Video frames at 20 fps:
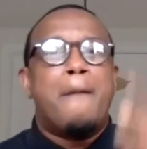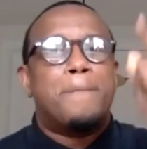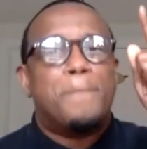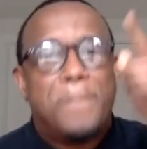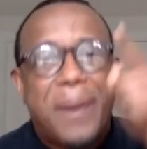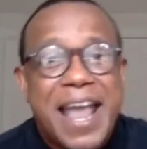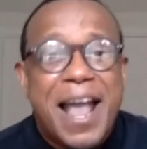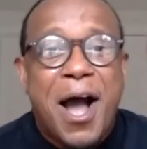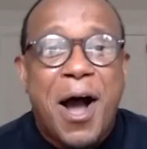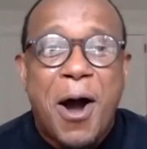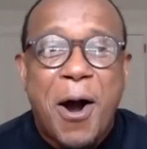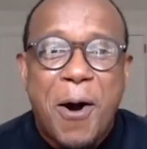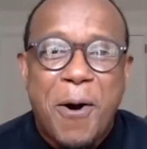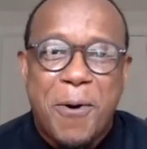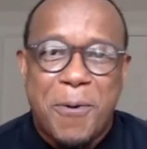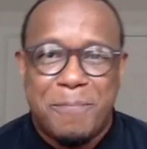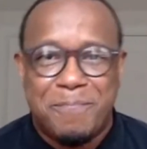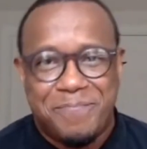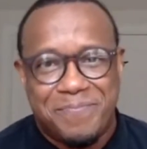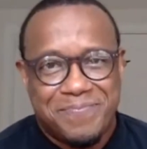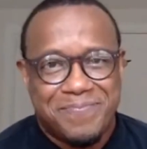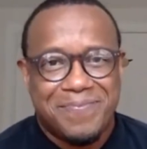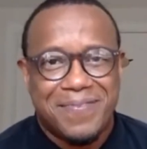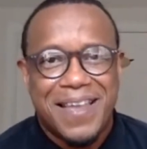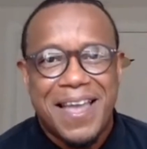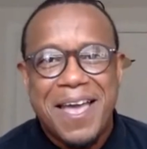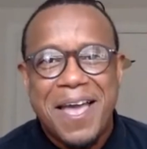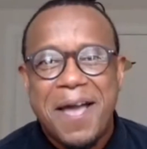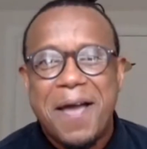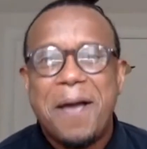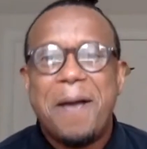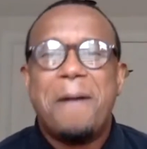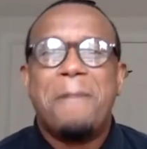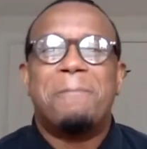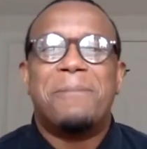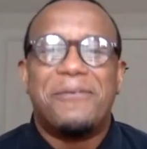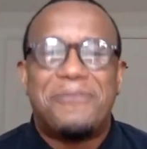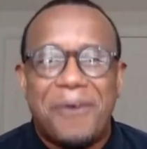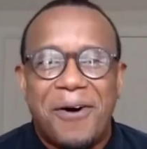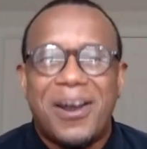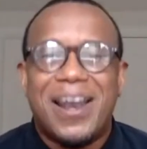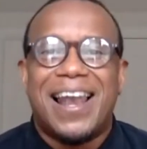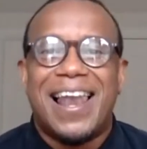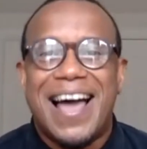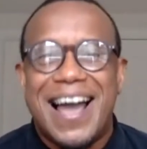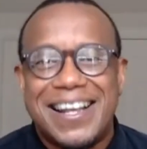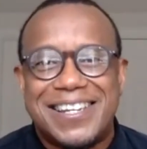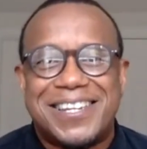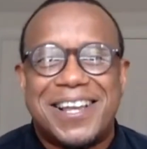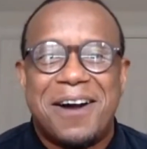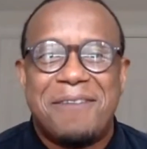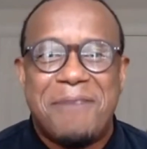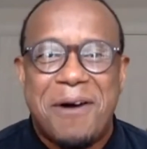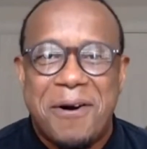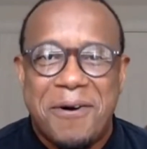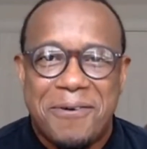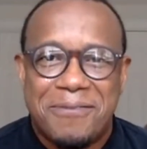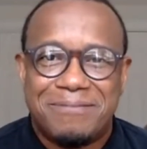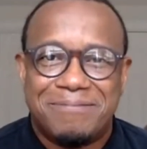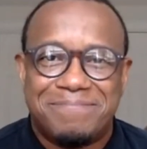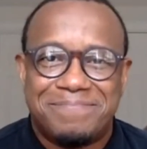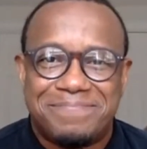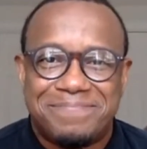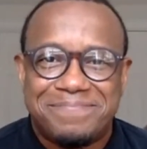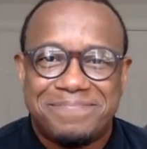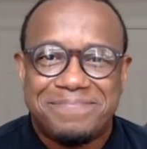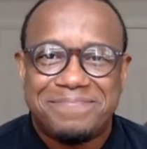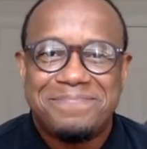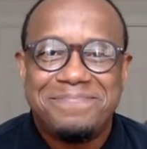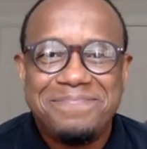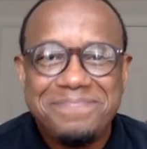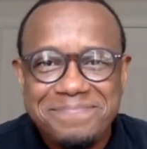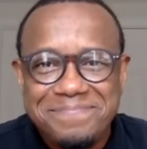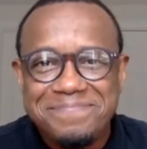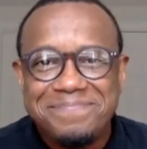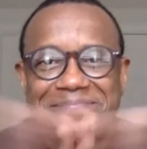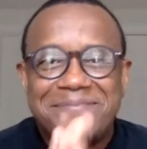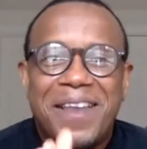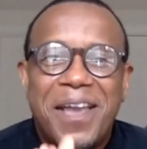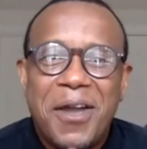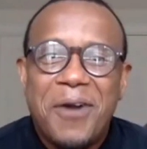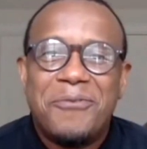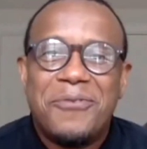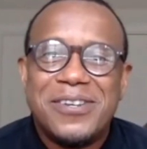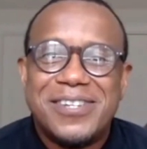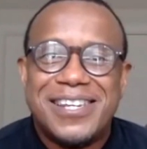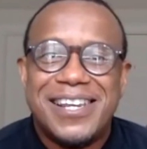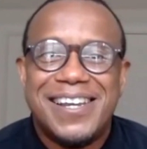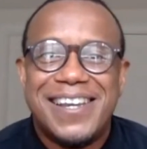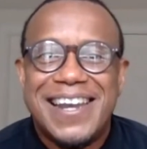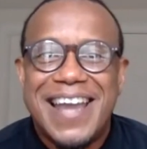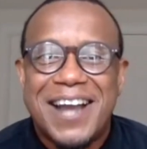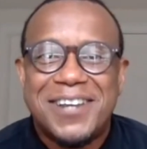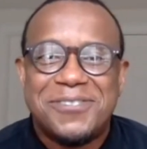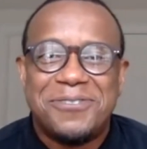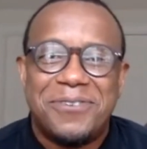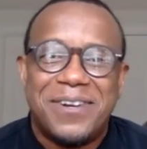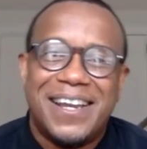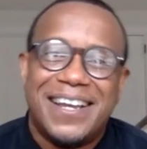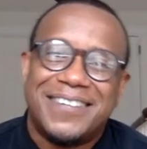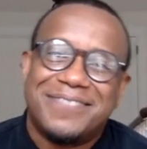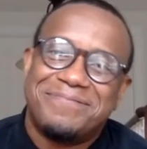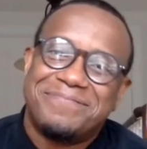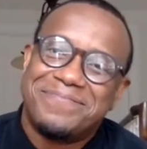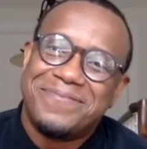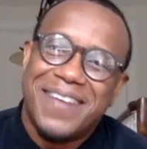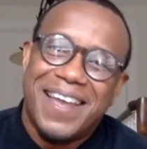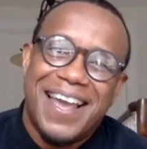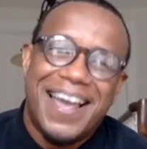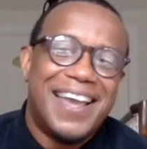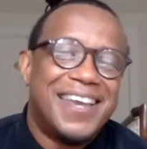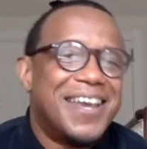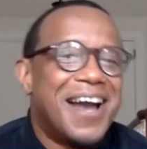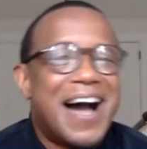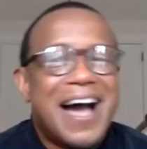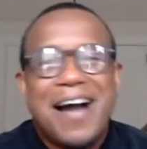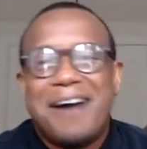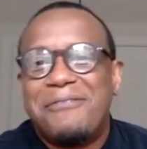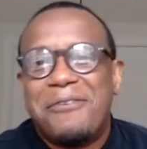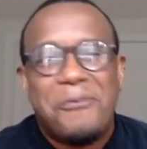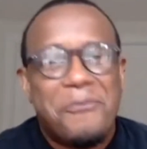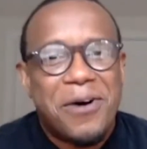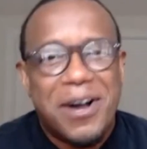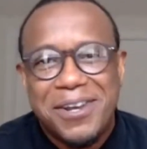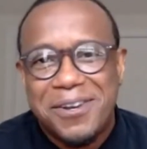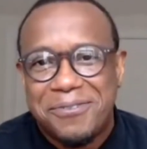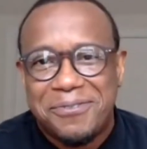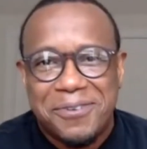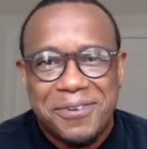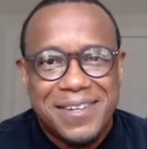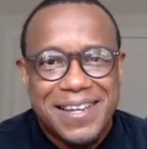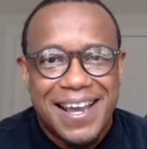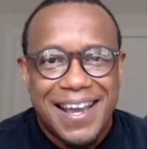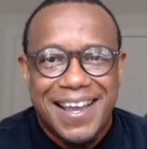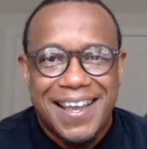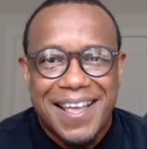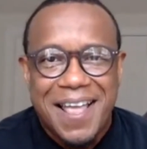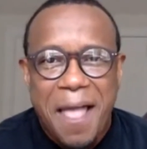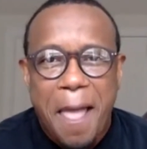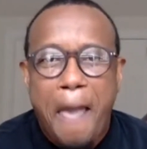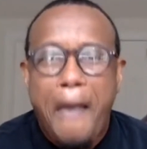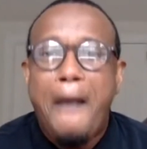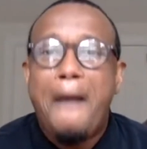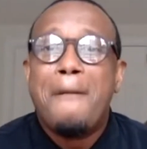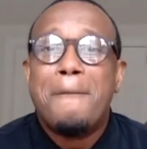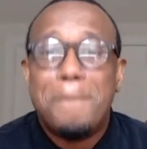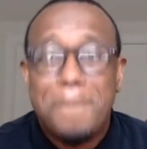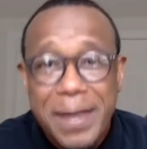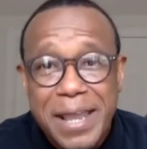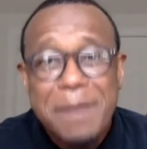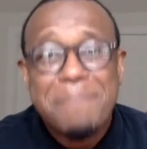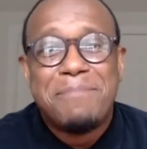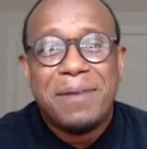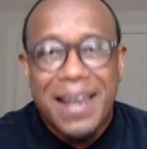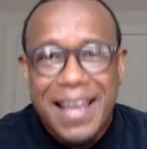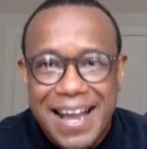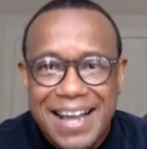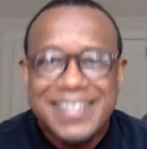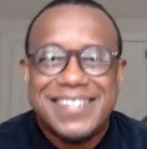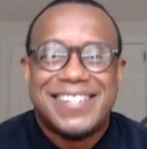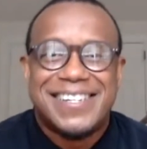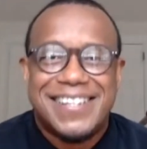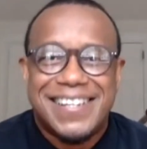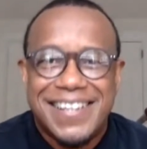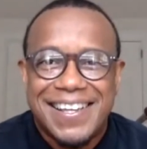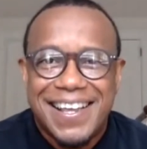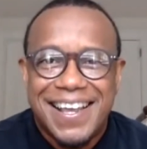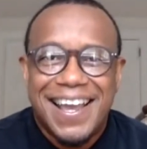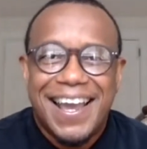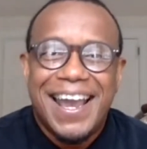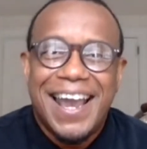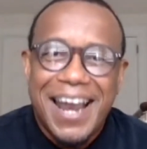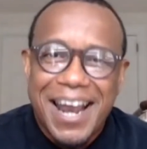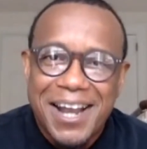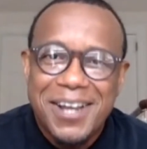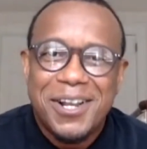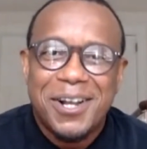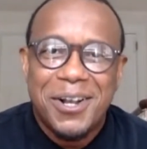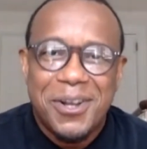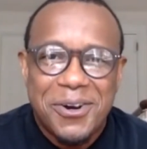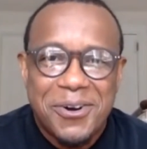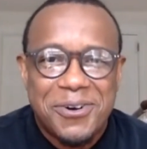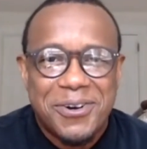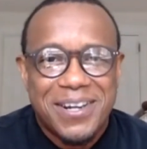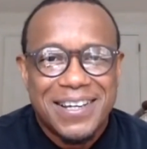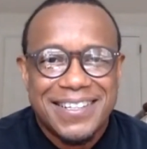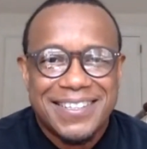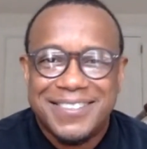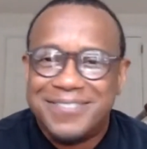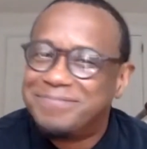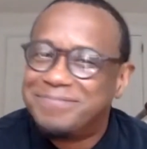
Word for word: Be home before the lights come home. We'll see you next week. Y'all have a wonderful day. Be blessed in the Lord.